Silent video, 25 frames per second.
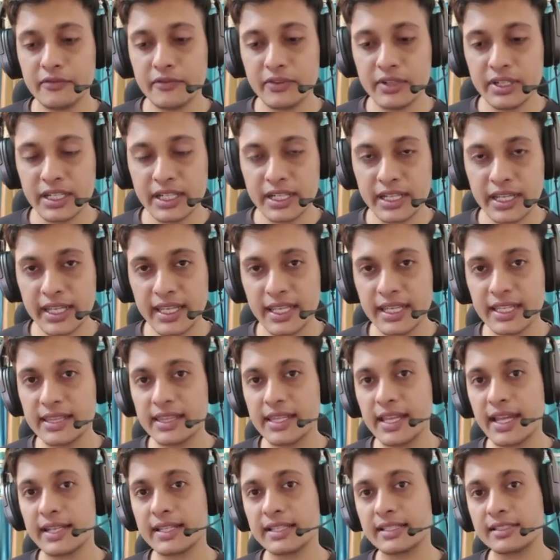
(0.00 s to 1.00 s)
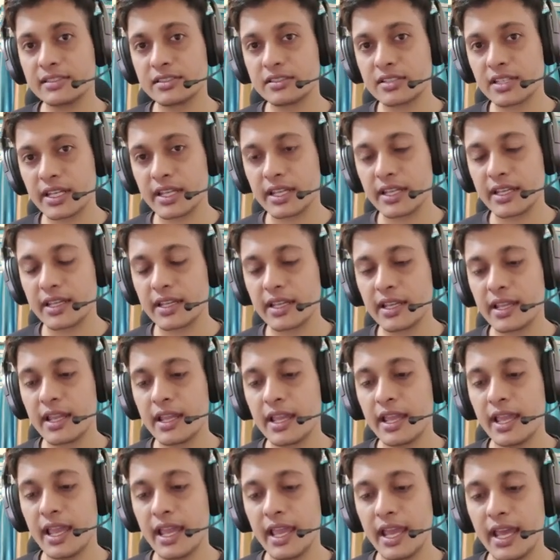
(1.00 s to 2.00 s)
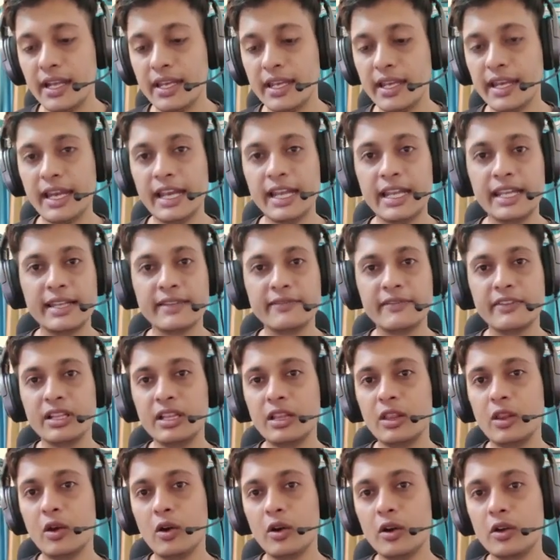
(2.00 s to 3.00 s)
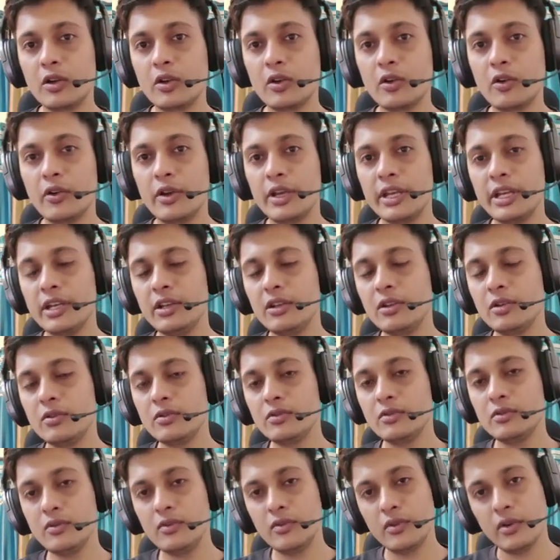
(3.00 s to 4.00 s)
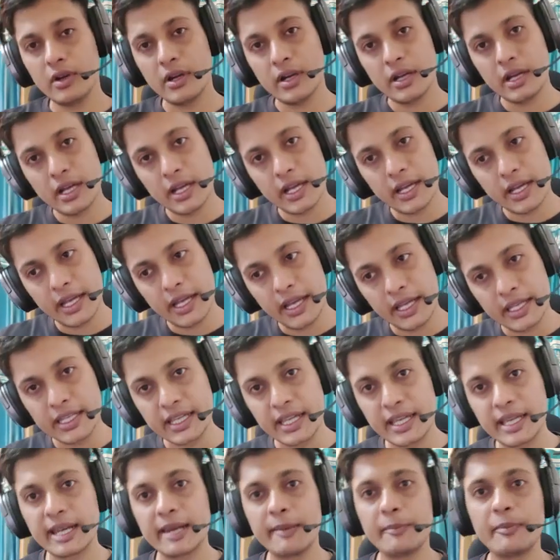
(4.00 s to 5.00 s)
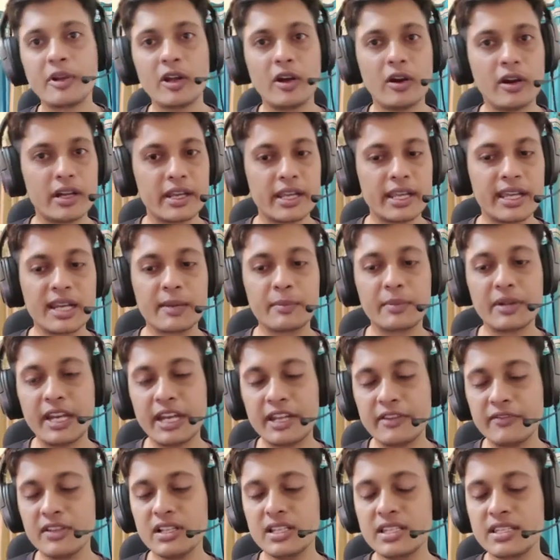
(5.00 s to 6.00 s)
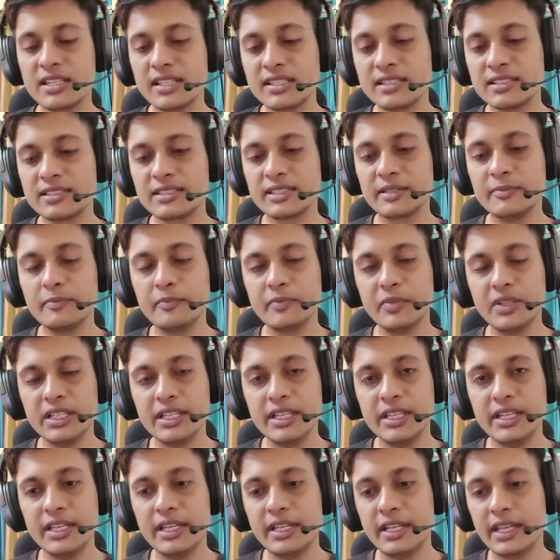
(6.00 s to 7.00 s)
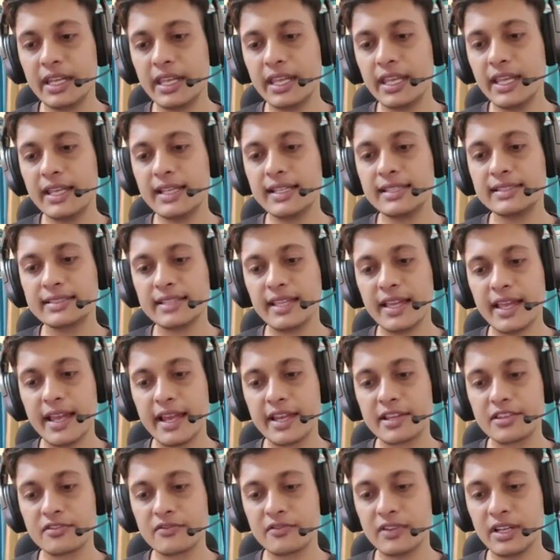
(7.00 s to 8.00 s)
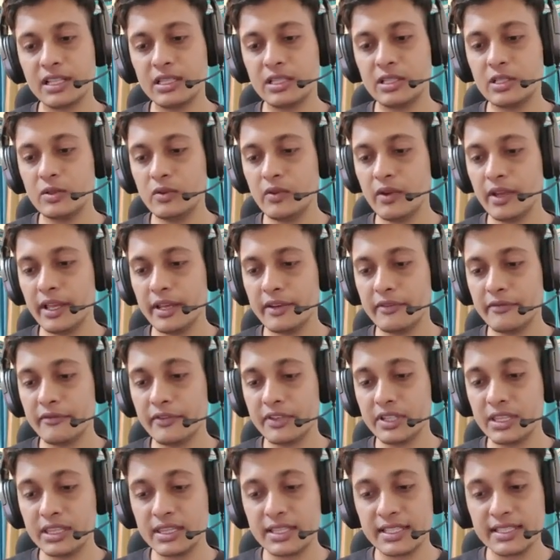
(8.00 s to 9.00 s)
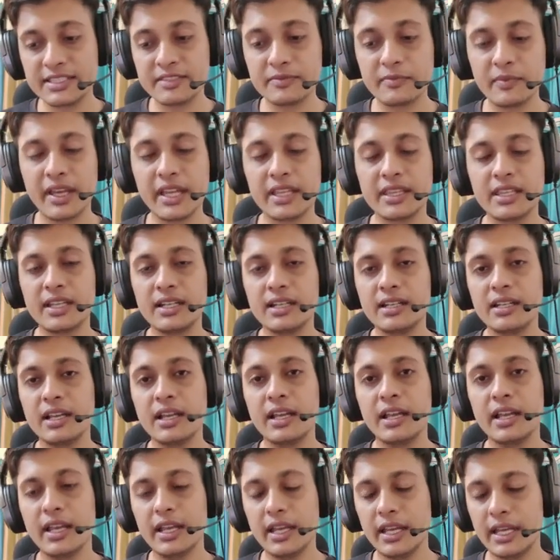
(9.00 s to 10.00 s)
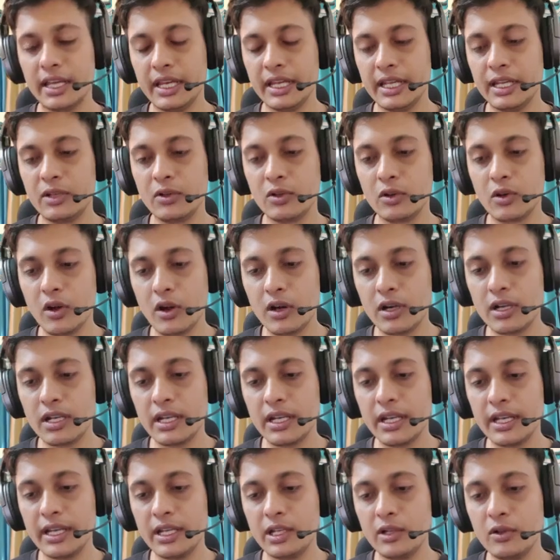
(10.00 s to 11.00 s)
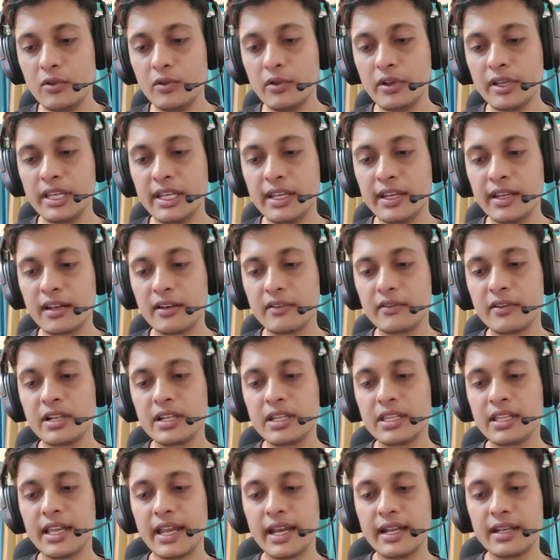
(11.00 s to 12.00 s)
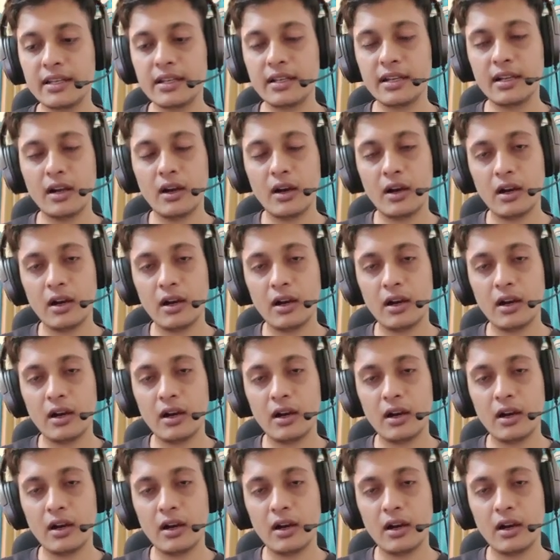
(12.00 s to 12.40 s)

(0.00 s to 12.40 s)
will take that string and it will not going to encrypt or decrypt. It will just simply take its hash value, and with this method it do not need to reconvert that